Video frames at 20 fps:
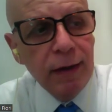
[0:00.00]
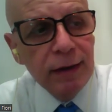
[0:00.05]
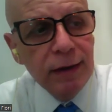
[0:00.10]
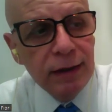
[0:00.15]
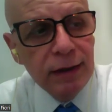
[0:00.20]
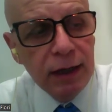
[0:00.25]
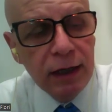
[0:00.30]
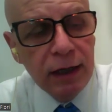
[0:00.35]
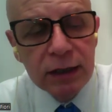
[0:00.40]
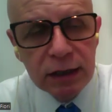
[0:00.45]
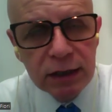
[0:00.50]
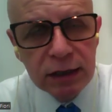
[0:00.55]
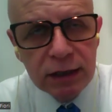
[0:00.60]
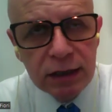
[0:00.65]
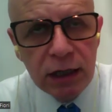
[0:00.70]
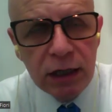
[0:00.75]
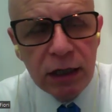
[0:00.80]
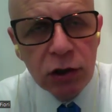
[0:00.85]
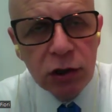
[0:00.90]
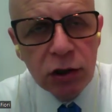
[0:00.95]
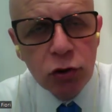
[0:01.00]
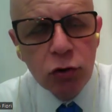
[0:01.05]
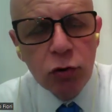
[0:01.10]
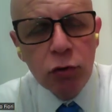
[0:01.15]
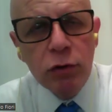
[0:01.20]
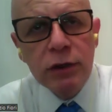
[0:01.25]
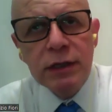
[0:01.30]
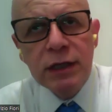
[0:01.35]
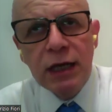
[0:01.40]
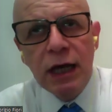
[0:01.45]
There is a signature,
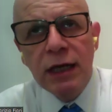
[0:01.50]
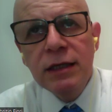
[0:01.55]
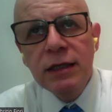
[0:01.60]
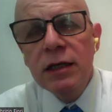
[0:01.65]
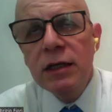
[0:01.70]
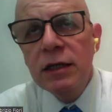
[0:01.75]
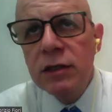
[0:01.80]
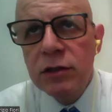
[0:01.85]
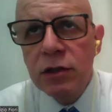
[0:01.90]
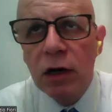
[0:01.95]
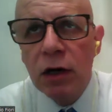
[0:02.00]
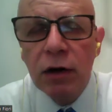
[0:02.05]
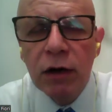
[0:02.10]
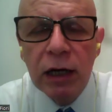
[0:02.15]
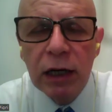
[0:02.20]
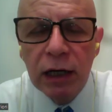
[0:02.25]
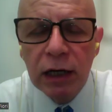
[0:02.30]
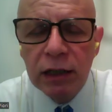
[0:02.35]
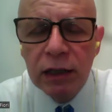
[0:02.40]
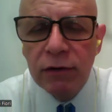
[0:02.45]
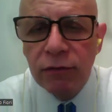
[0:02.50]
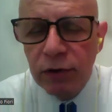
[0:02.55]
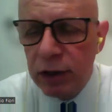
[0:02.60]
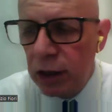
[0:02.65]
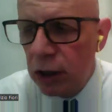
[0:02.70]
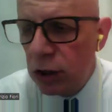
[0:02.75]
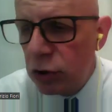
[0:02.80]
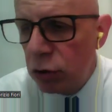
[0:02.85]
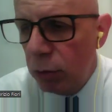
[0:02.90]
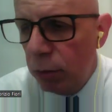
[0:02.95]
then there is a
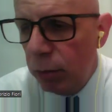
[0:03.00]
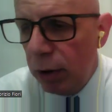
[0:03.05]
ratification